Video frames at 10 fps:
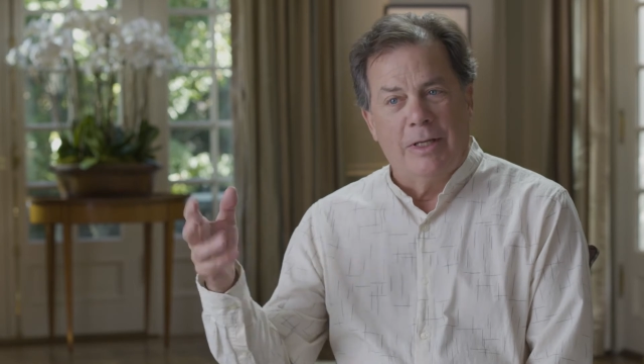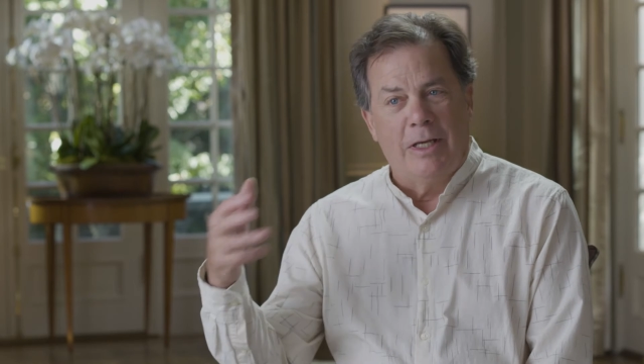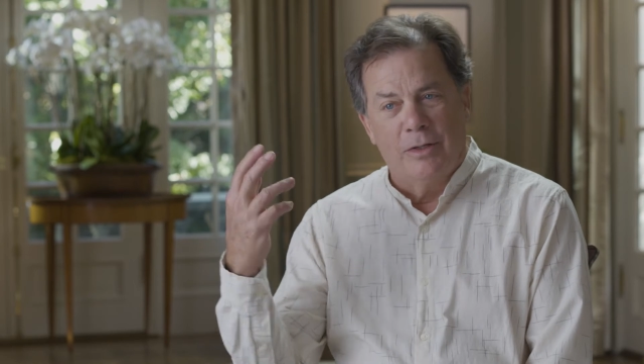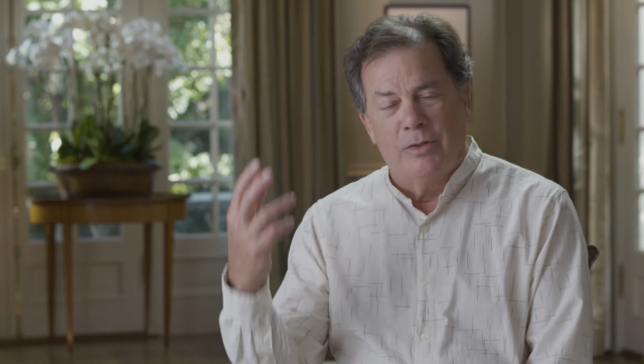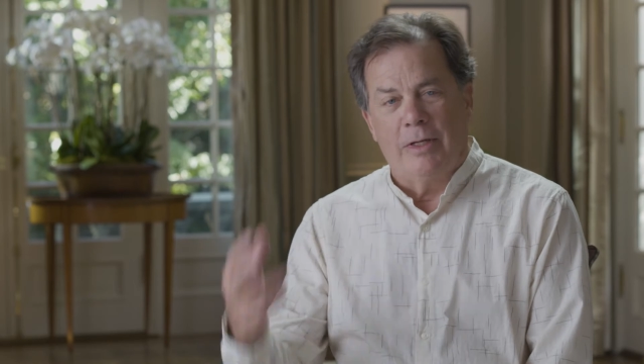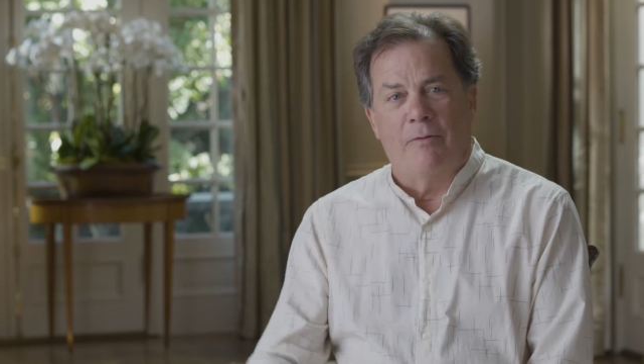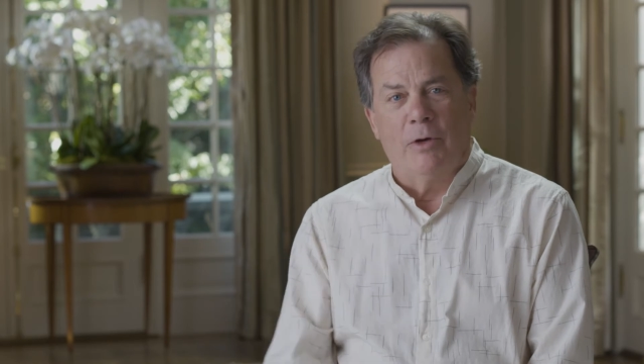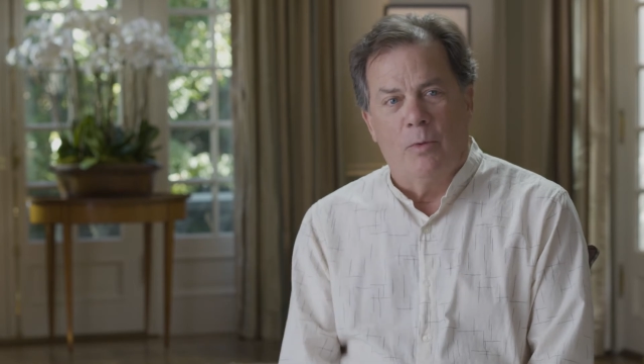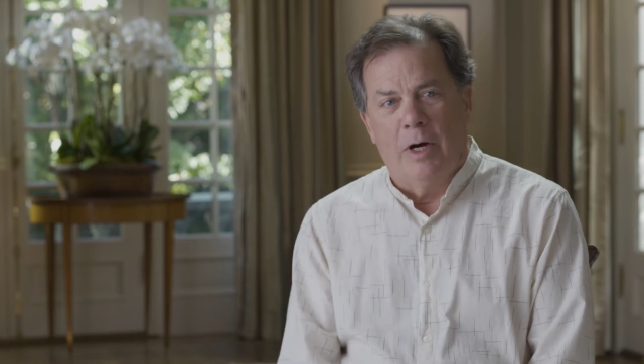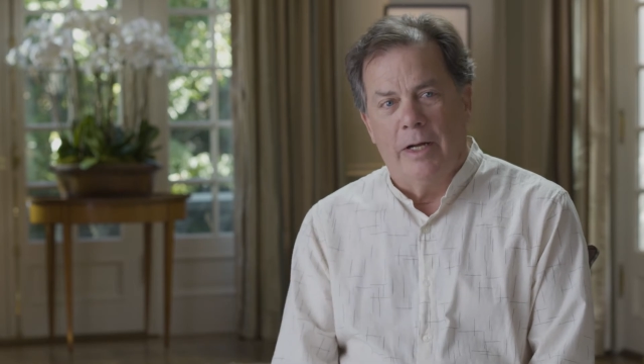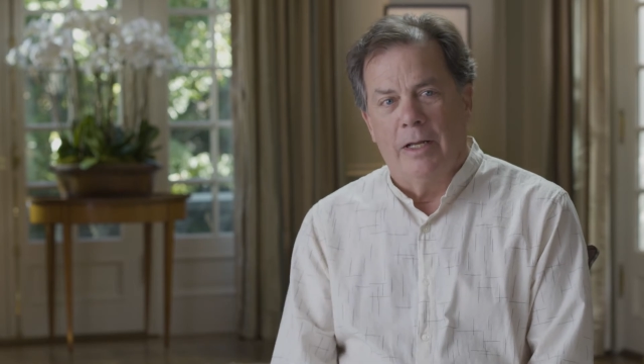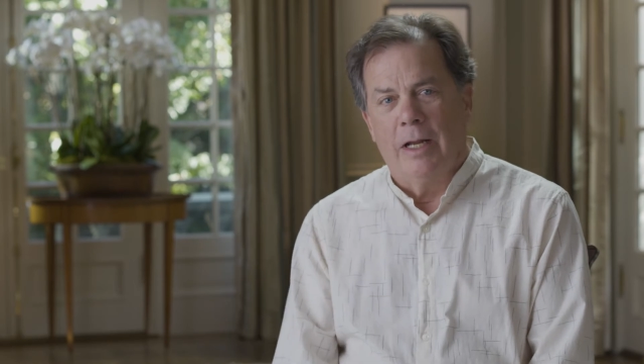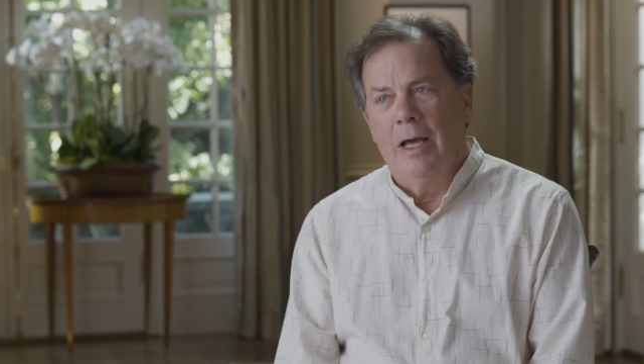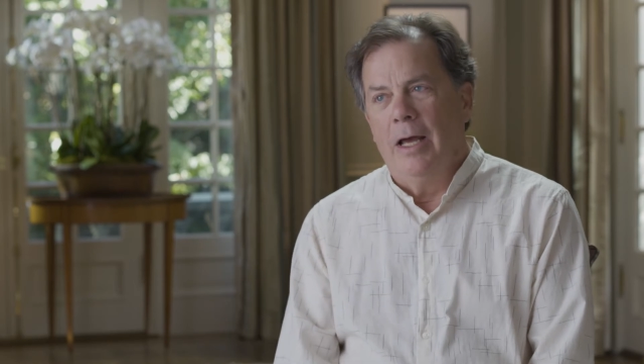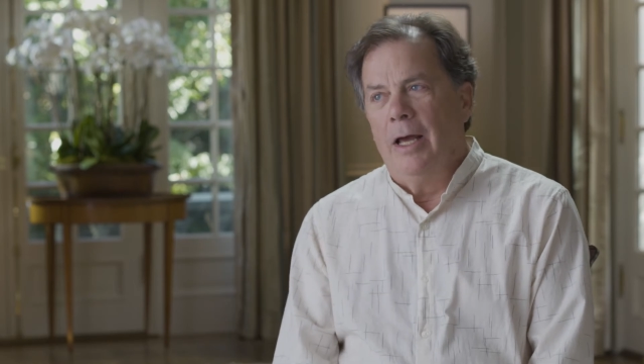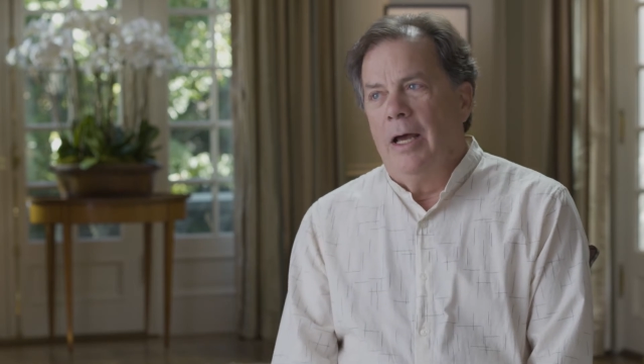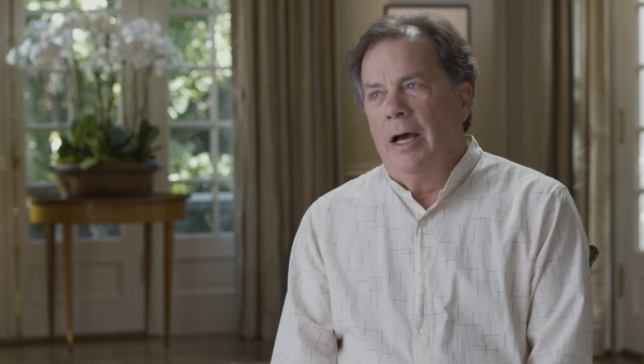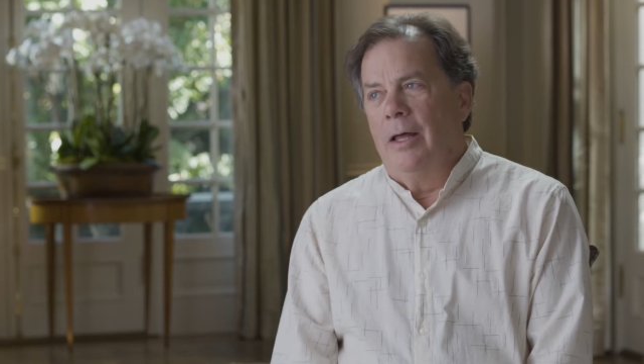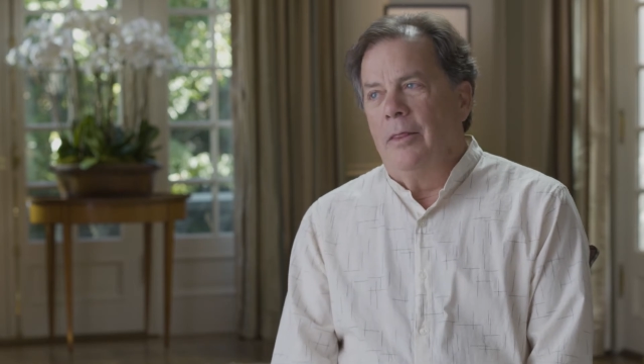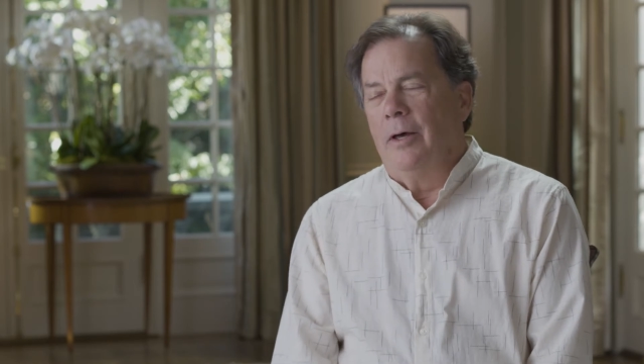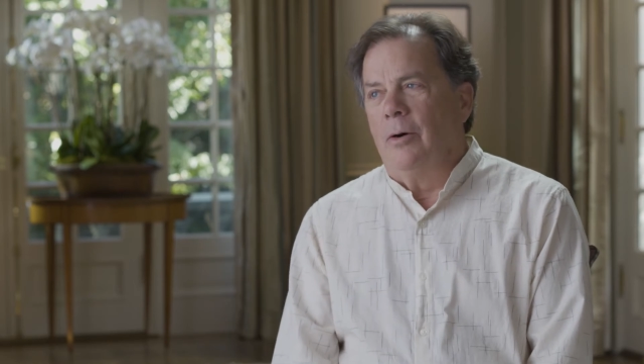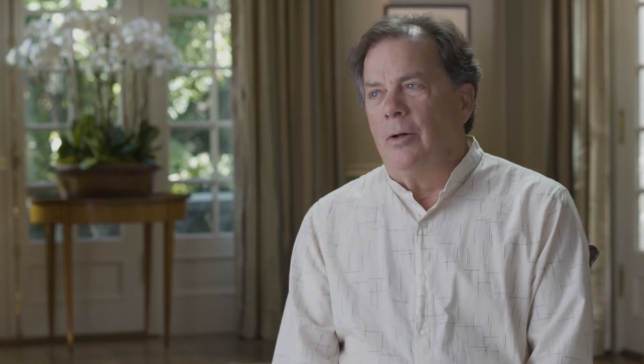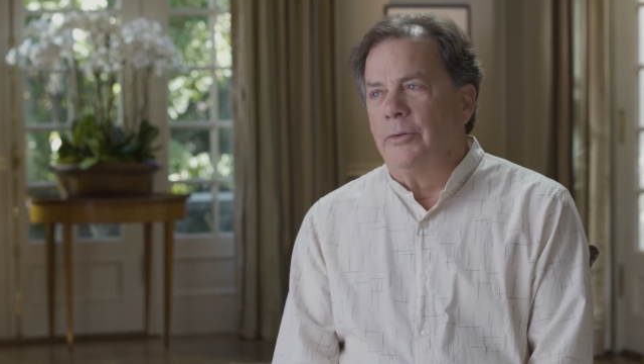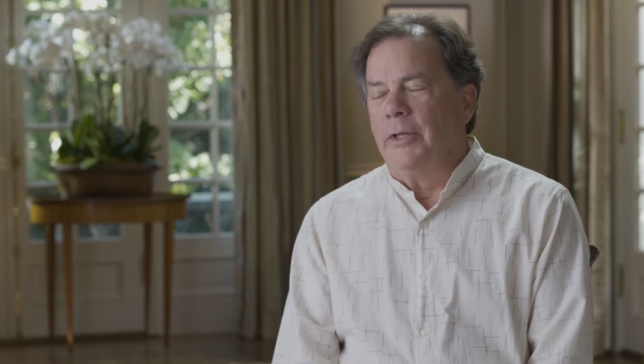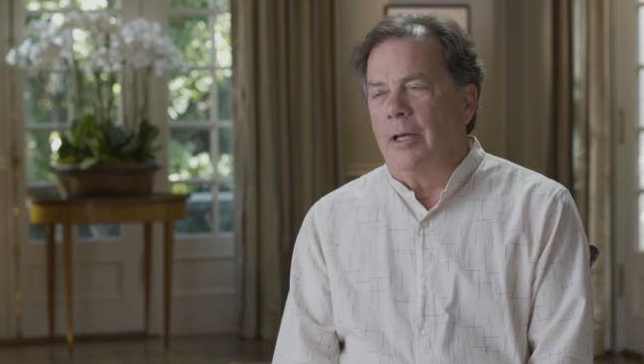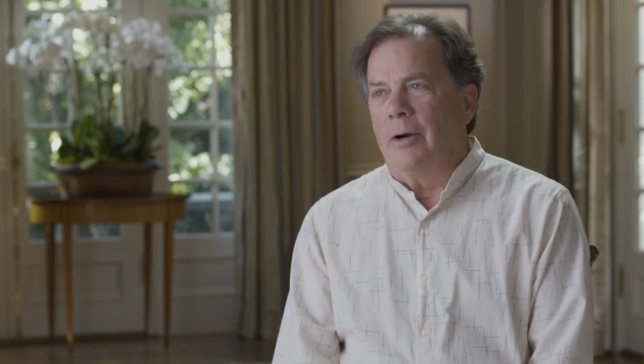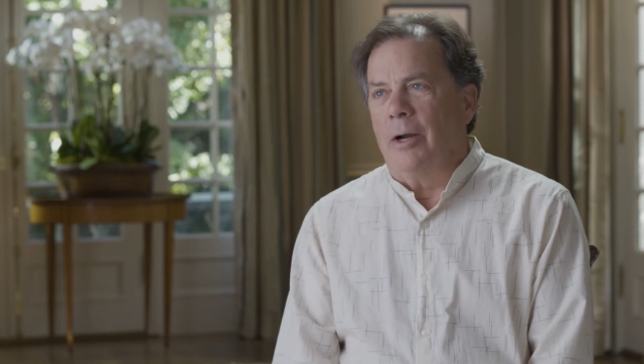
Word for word: and kids and everyone. And the whole dinner,